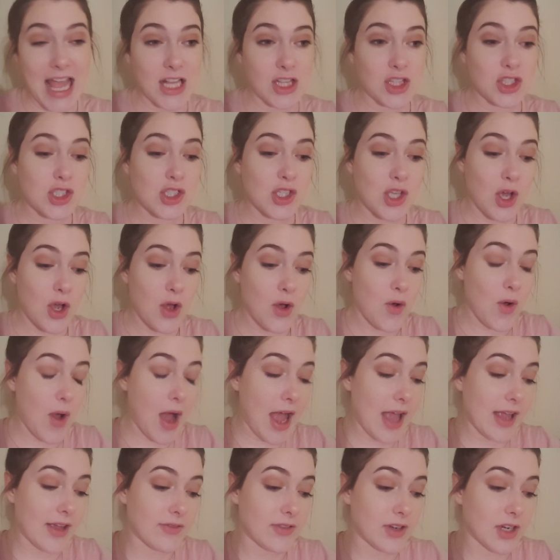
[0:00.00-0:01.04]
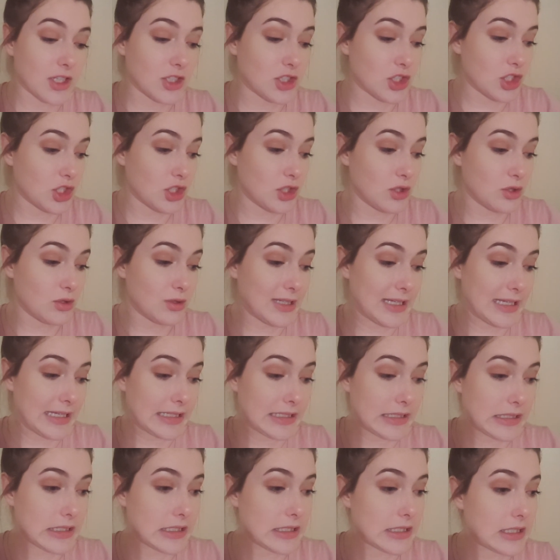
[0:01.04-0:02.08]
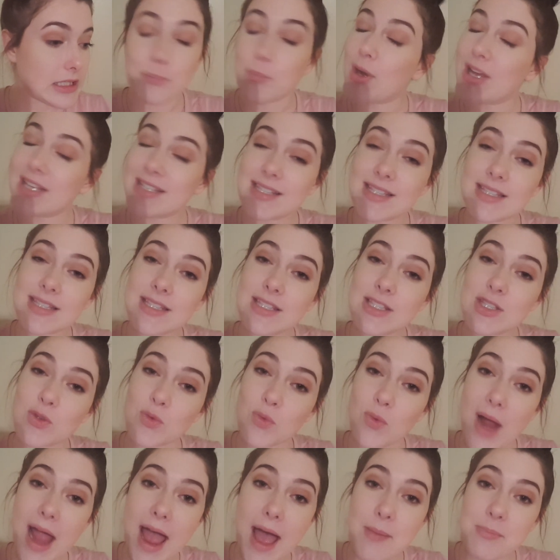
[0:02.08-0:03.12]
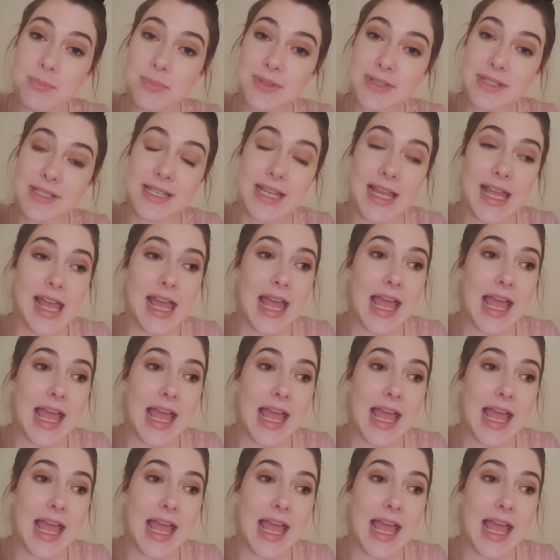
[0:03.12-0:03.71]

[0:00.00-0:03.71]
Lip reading: and so I've got to get presents wrapped,